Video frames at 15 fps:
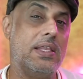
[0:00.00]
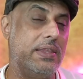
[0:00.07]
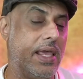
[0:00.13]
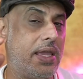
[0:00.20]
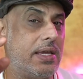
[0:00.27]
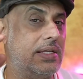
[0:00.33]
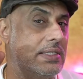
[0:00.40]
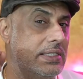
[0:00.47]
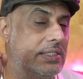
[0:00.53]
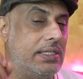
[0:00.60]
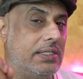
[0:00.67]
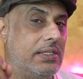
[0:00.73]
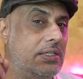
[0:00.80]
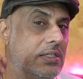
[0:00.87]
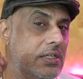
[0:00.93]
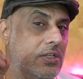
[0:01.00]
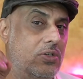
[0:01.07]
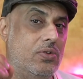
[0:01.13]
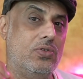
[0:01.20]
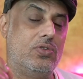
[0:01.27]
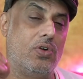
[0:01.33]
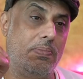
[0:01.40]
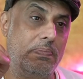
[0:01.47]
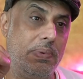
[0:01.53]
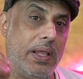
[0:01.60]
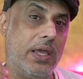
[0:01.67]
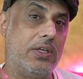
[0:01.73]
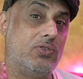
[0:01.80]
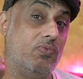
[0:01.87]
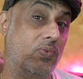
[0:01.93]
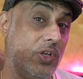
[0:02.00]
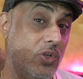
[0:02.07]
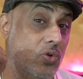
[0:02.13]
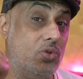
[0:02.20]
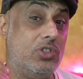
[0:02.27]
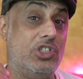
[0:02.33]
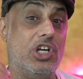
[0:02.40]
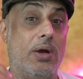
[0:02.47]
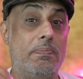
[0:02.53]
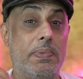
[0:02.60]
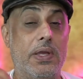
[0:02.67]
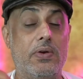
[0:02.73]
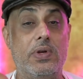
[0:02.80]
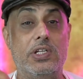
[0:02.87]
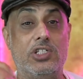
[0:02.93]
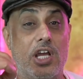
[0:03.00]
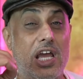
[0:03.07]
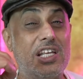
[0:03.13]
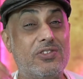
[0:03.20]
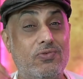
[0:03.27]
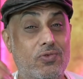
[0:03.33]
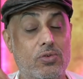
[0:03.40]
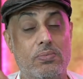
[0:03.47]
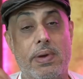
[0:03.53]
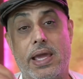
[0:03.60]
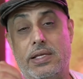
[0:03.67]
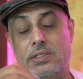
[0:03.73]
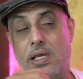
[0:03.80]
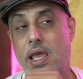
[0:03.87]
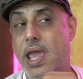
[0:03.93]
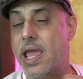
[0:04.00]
then consider the use of players with good jumping reach as fullbacks,